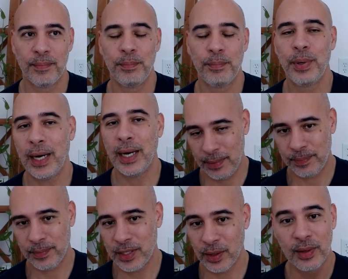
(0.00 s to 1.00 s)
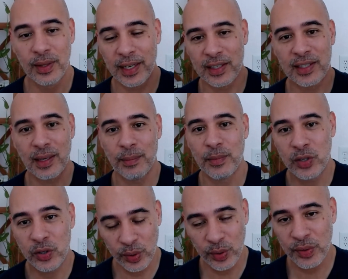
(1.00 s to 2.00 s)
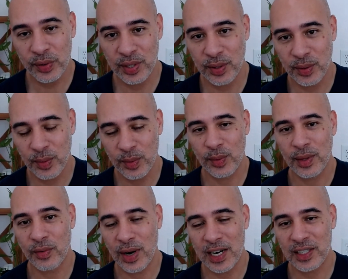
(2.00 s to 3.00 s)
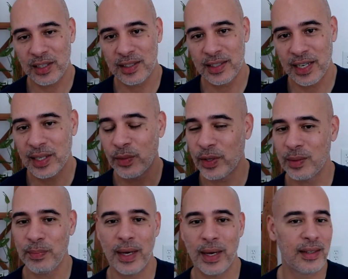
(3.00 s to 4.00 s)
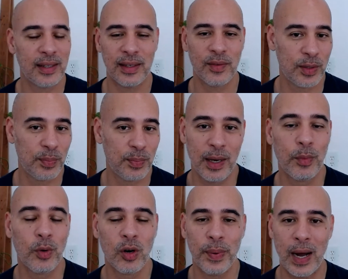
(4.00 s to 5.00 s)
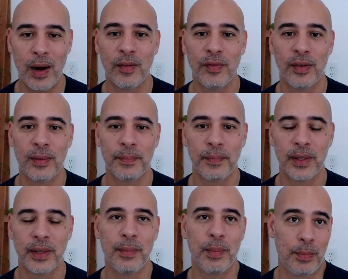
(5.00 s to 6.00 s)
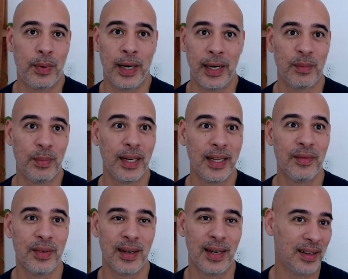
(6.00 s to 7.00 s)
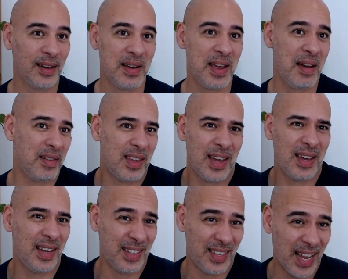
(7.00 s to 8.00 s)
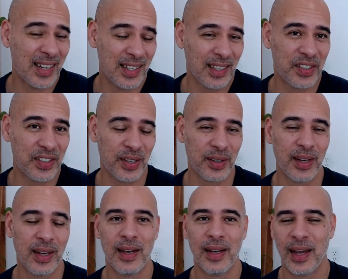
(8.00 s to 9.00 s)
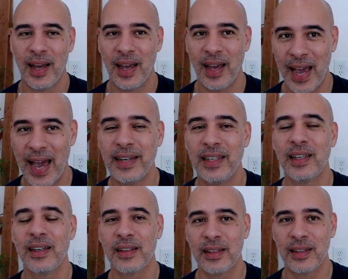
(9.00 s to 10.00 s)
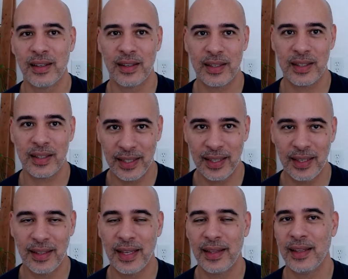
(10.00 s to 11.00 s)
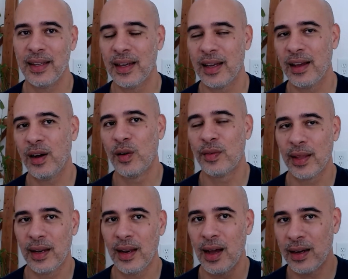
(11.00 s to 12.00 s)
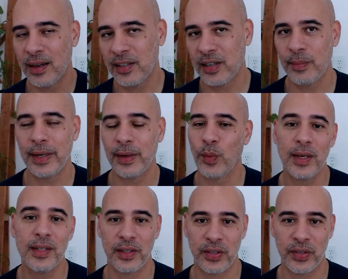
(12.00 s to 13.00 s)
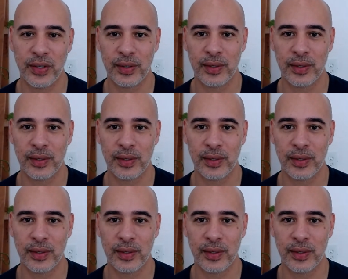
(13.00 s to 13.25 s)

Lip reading: But so there's some truth to the rationalization, which made it more powerful, right? My brain could believe it, like, oh yeah, it's actually true. I had to see that over the long term, it wasn't true.